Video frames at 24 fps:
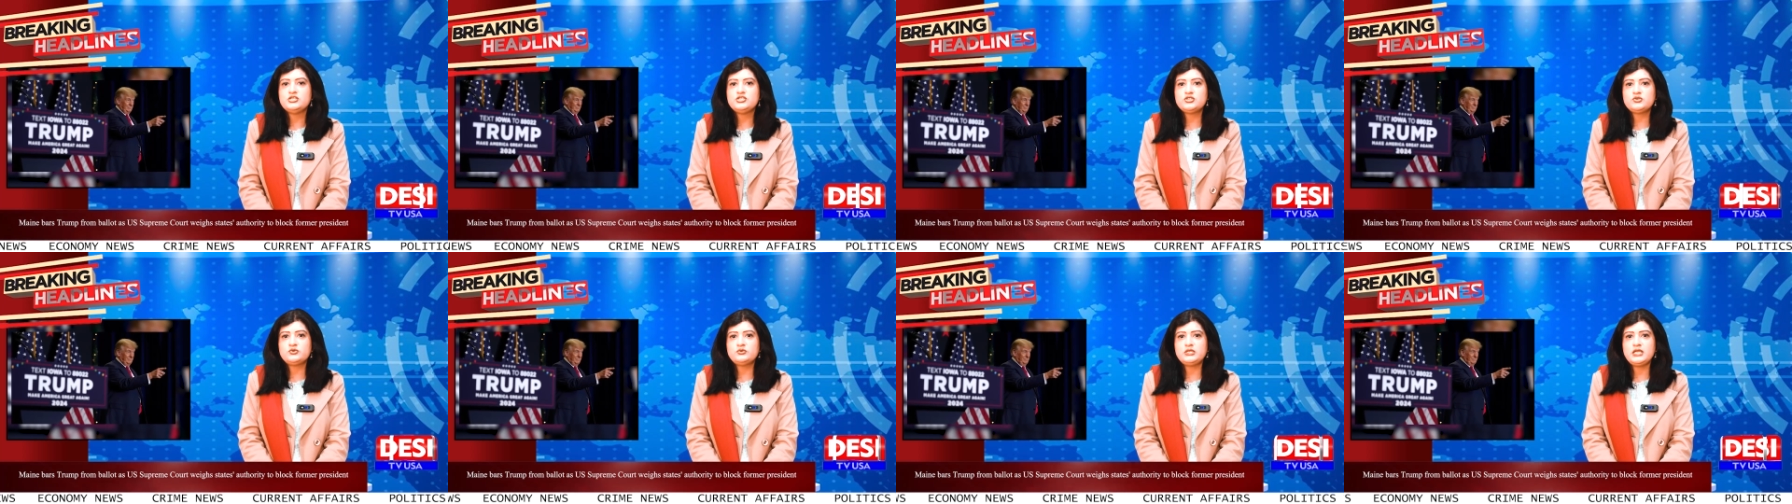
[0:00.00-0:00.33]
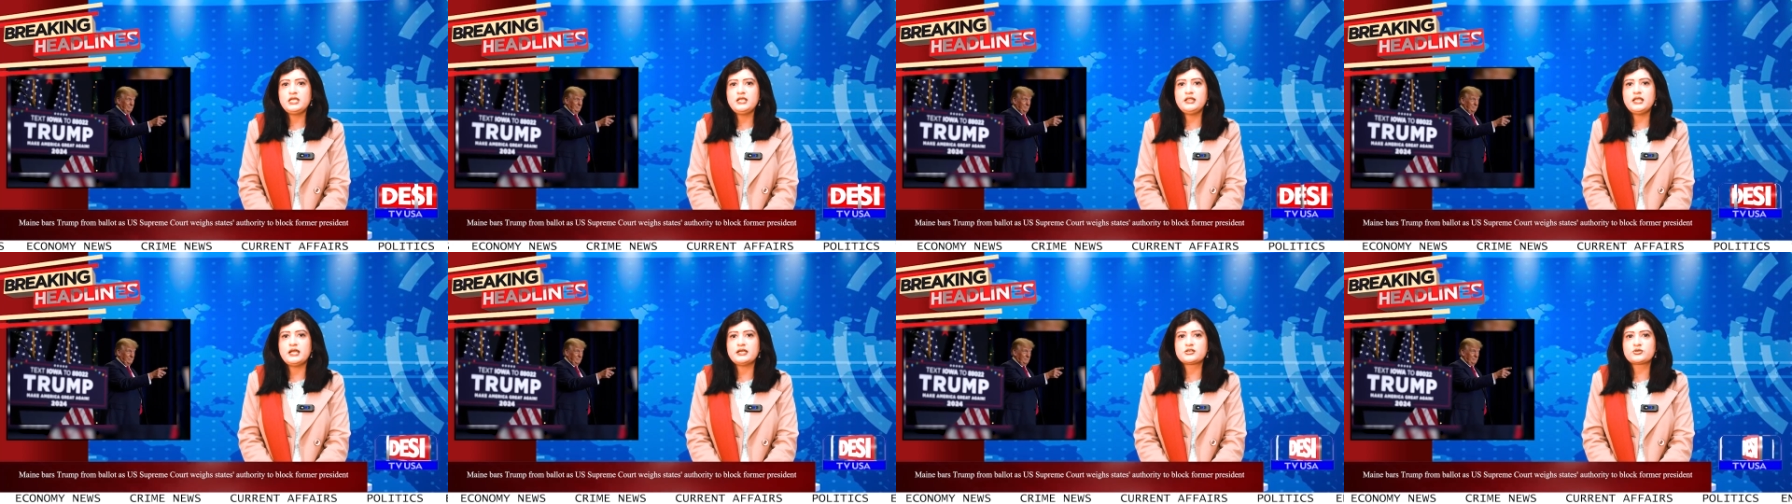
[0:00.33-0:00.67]

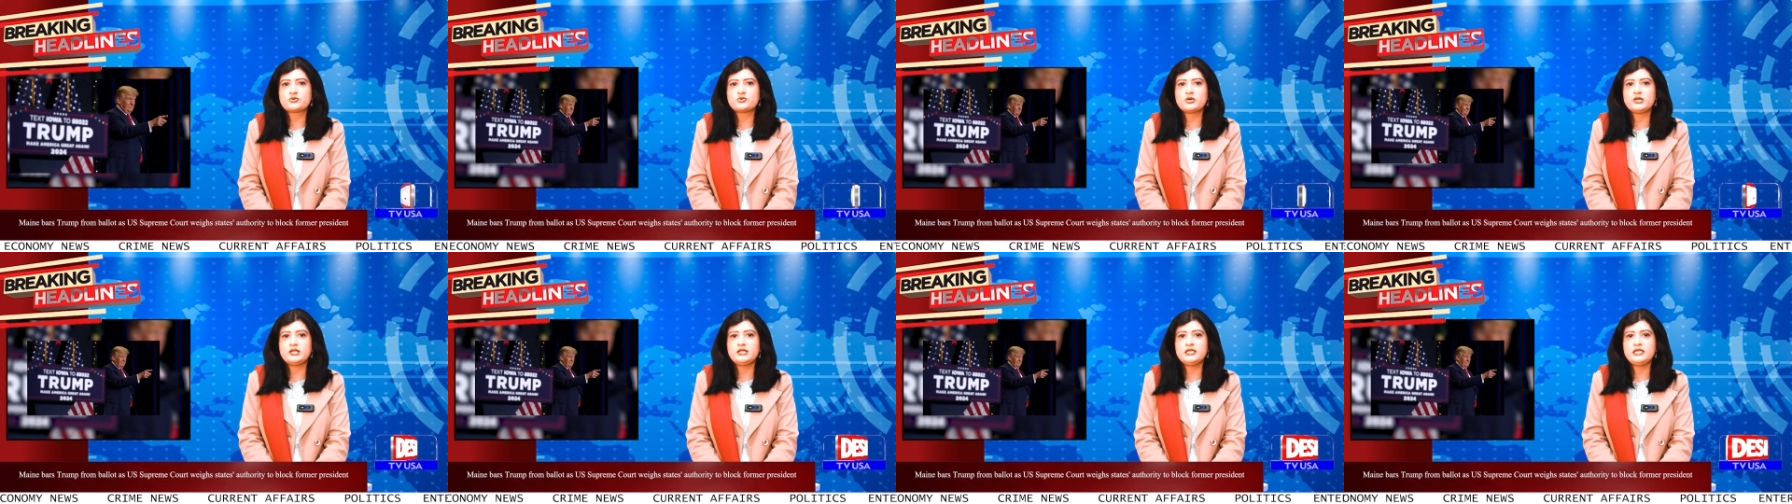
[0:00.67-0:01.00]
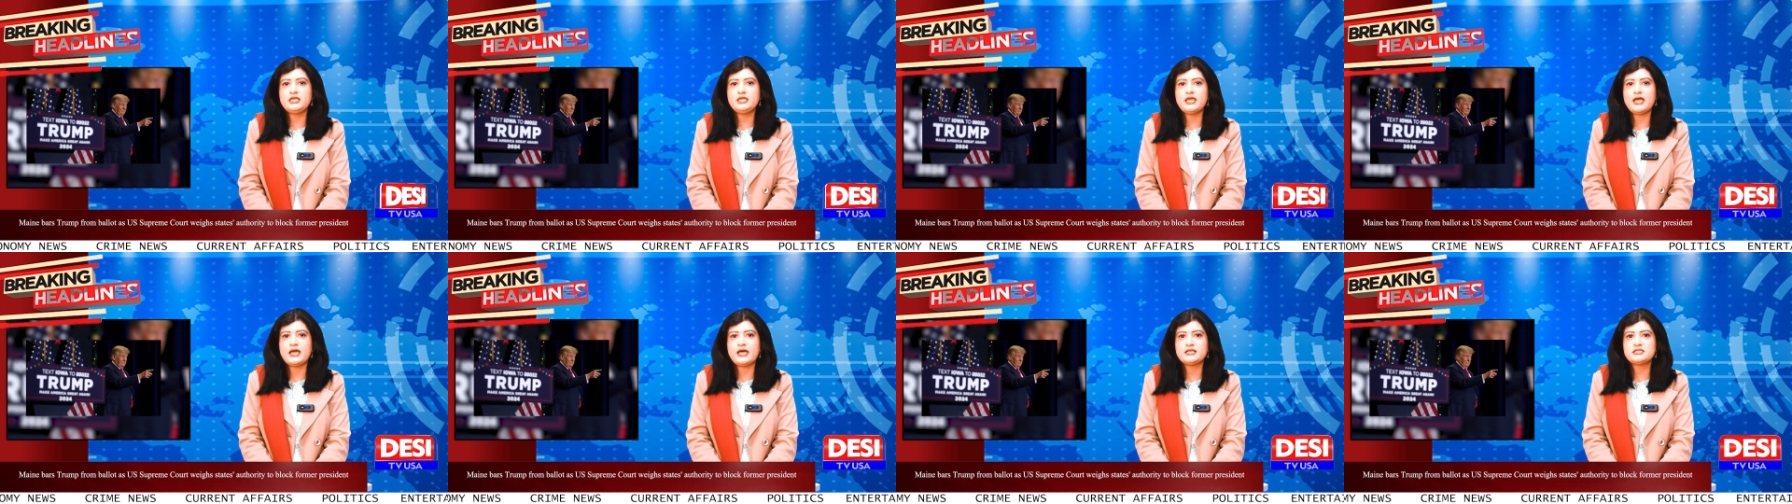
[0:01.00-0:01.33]

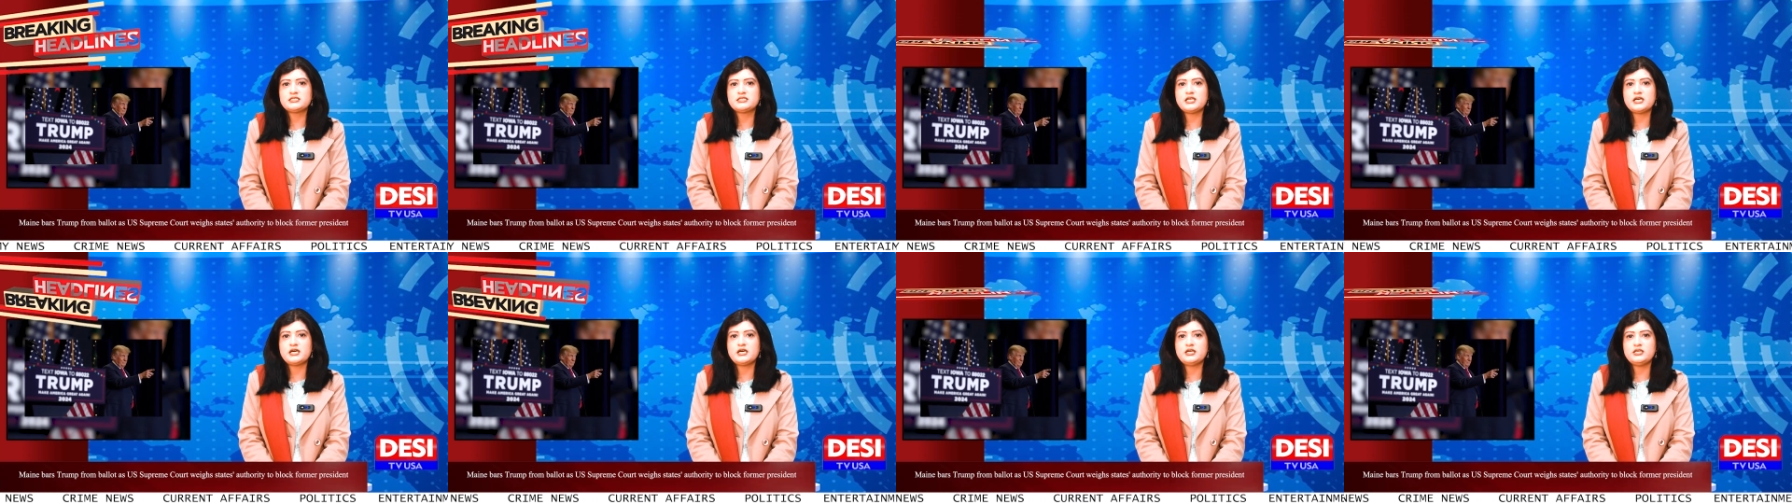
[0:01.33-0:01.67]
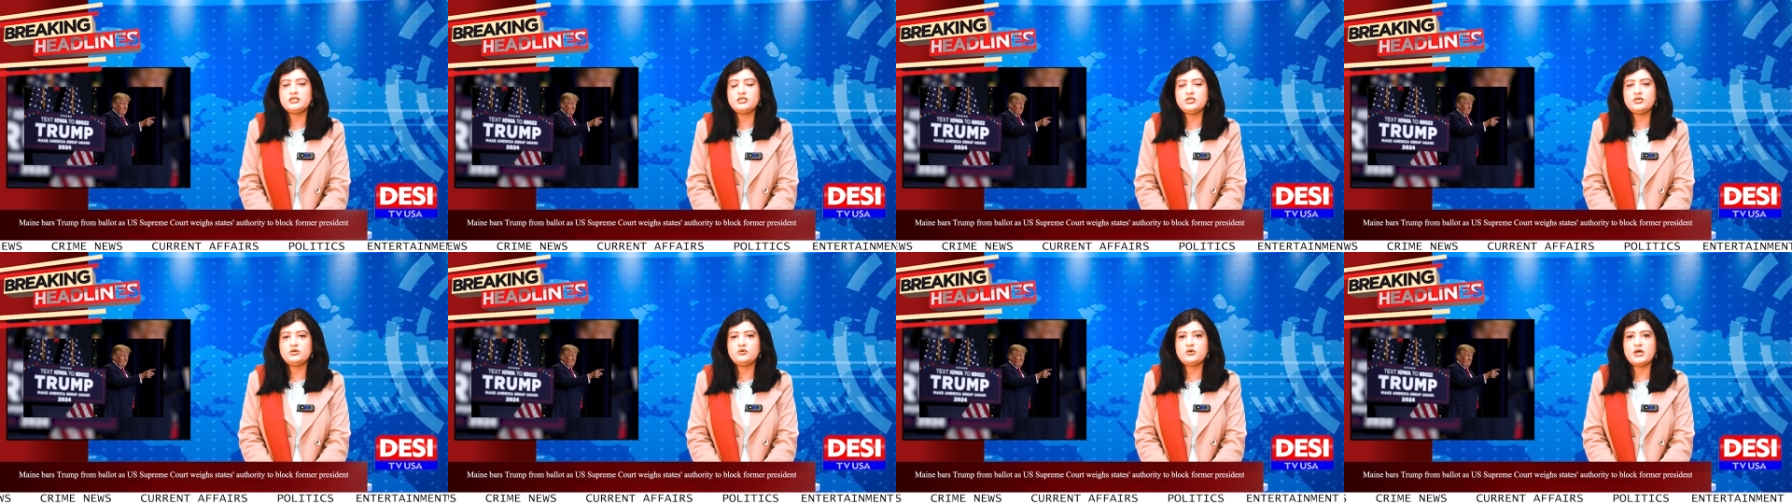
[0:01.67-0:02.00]
unilaterally as
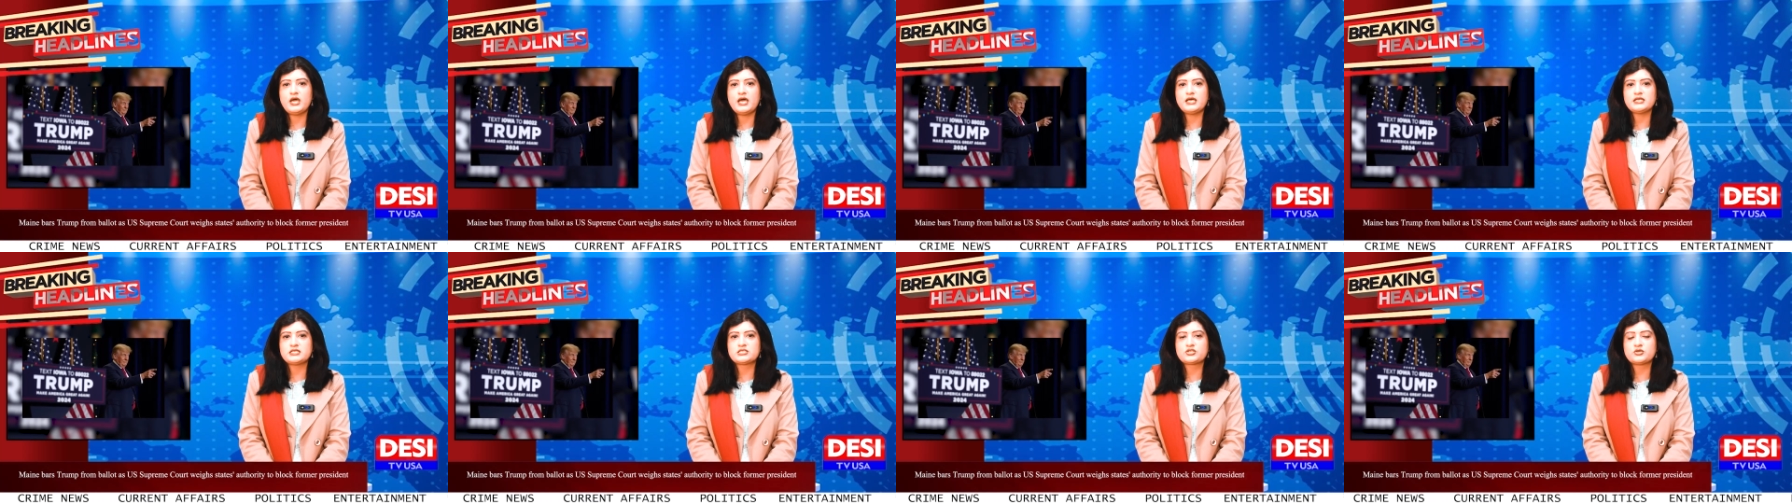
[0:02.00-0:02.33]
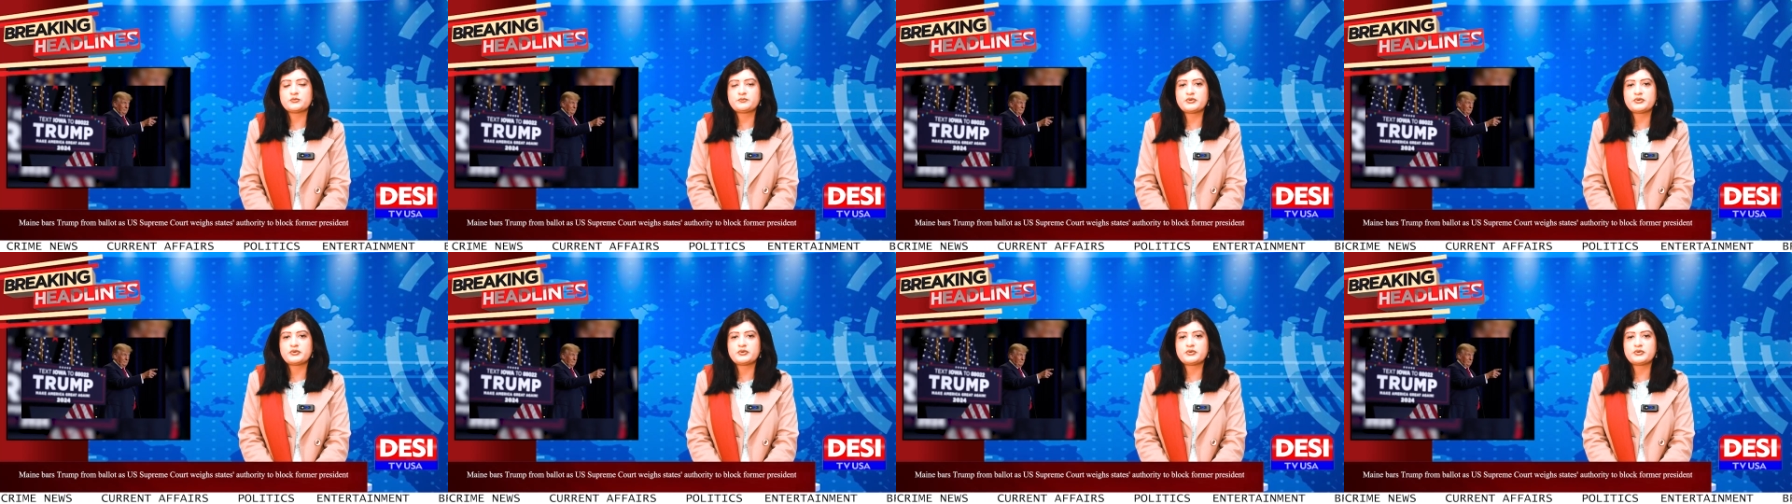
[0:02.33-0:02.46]
the U.S.